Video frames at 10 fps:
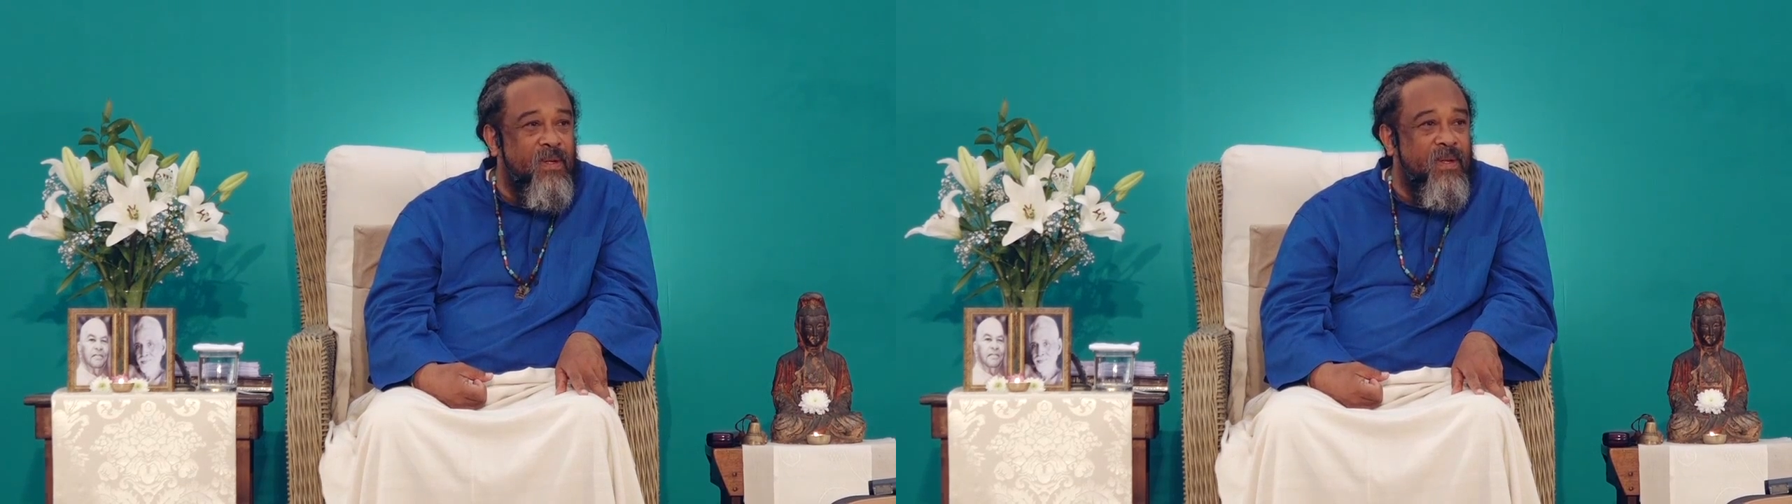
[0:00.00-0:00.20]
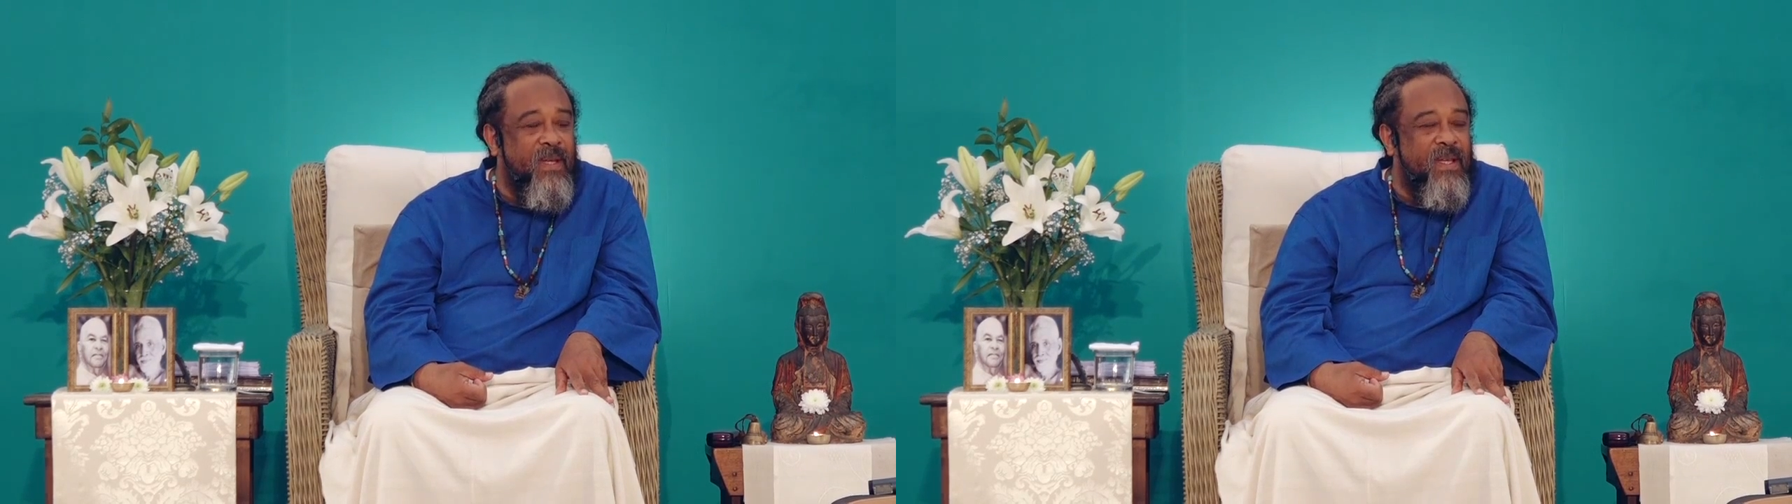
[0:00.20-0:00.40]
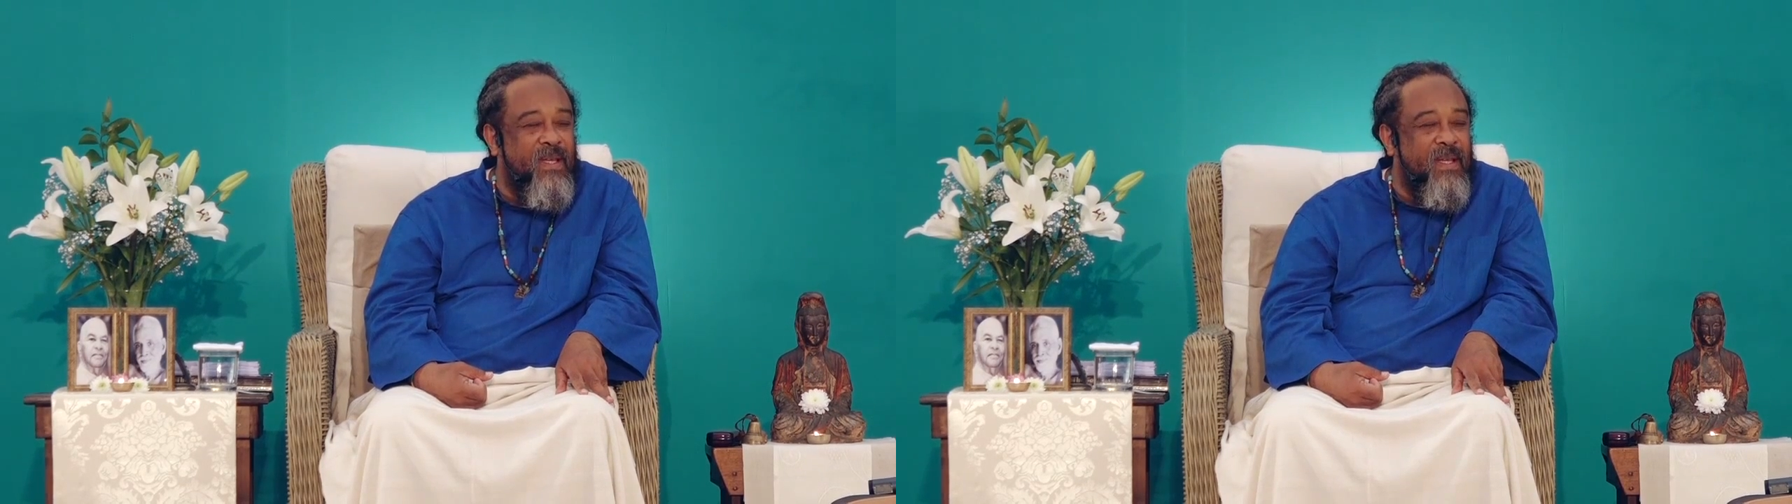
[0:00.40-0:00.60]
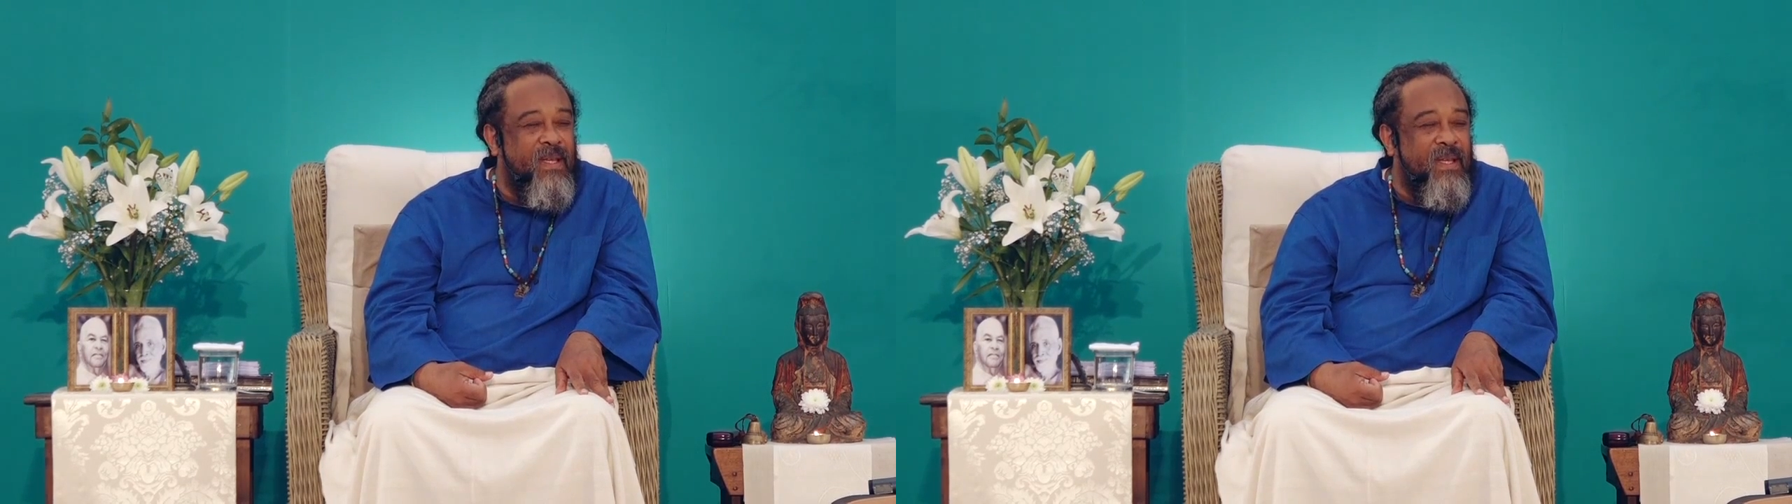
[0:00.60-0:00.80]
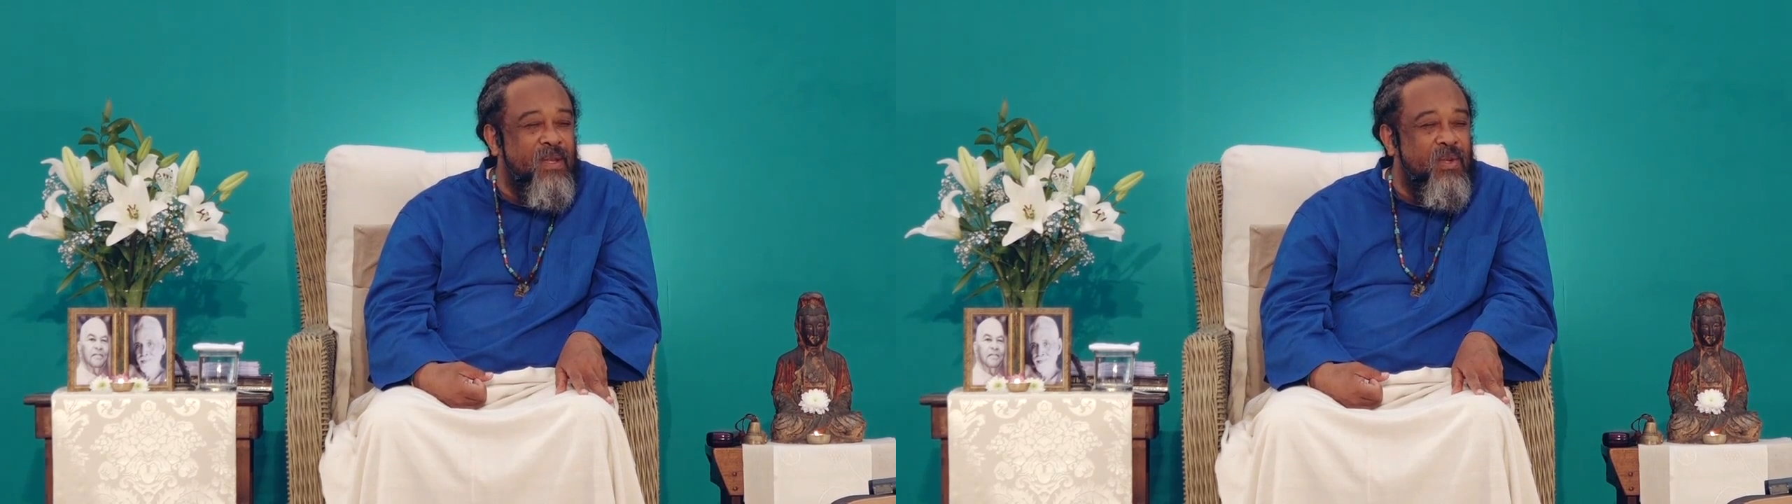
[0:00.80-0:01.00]
Okay?
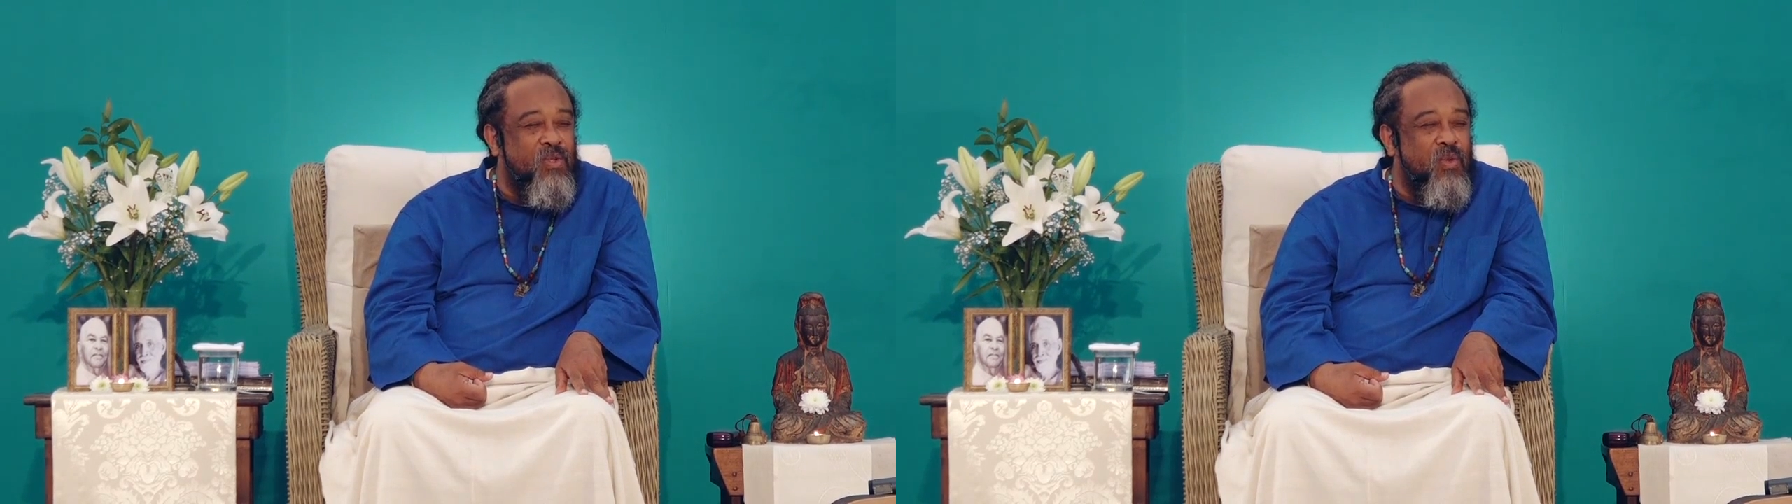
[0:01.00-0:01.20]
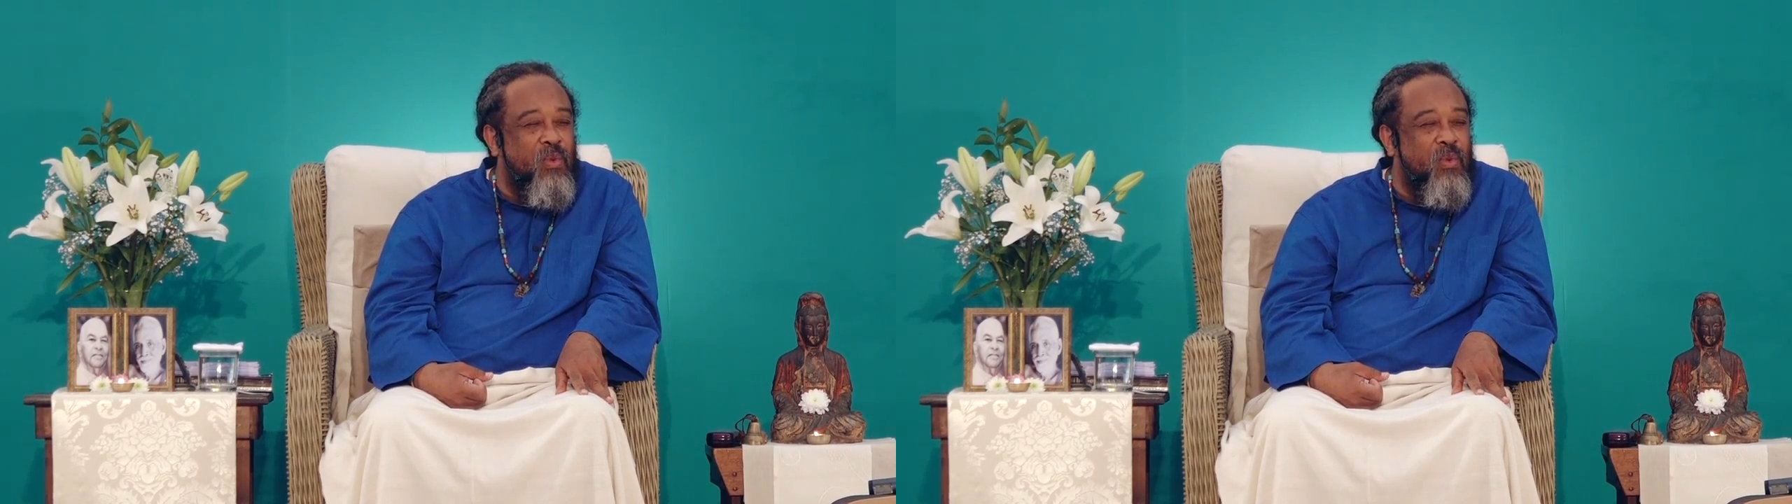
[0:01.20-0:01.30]
So